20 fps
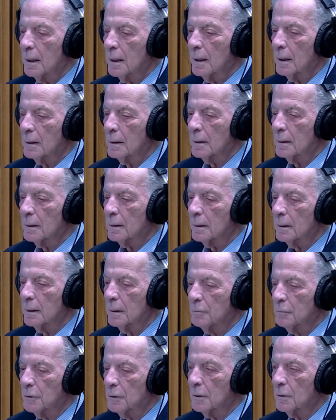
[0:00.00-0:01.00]
And
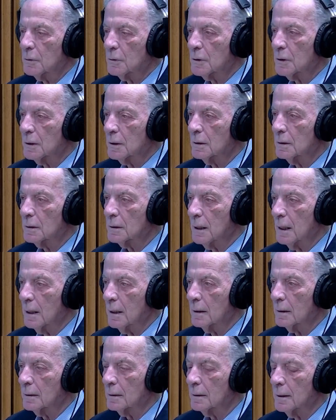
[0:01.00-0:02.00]
if he or she is
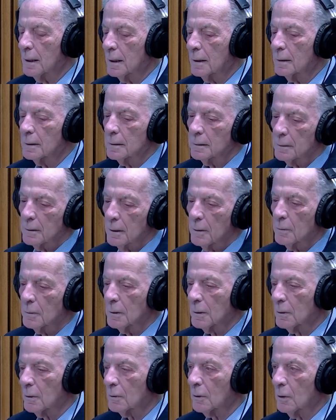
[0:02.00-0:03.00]
not, then you know
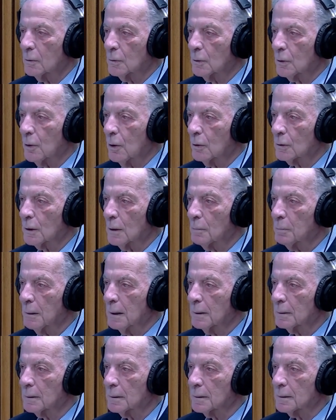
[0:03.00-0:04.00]
you can go to cocktail
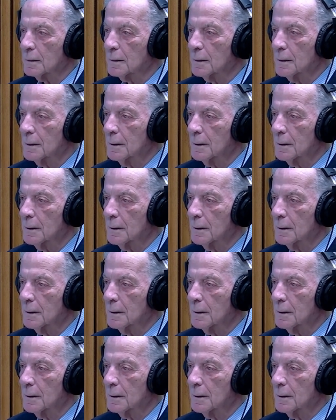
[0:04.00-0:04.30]
parties.